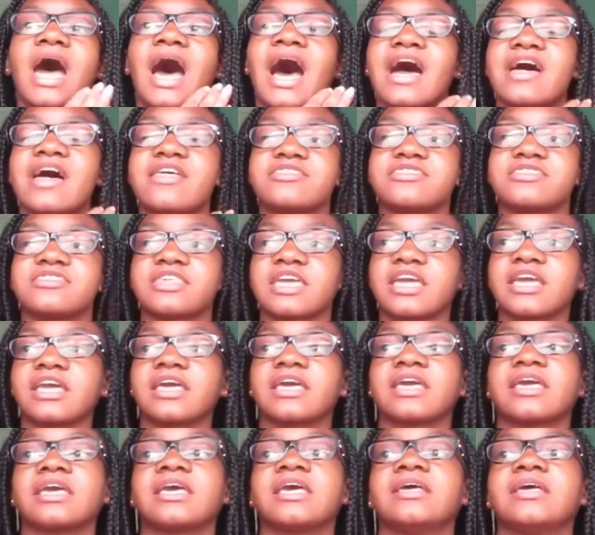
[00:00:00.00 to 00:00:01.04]
I
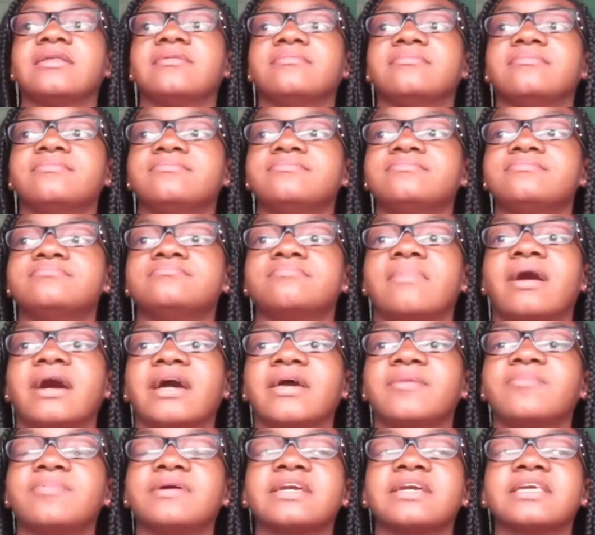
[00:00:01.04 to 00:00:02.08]
think, in my
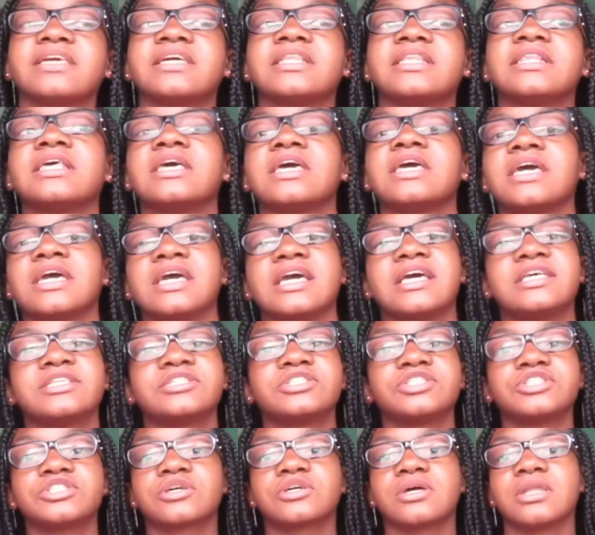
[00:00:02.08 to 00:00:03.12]
opinion, it's
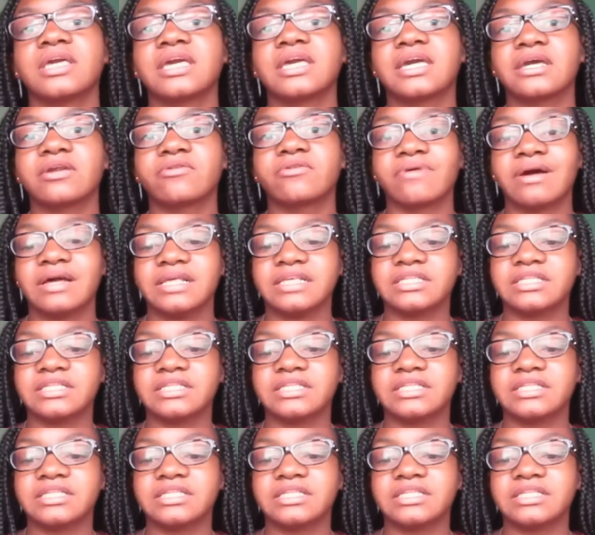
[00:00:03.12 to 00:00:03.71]
just gonna get around.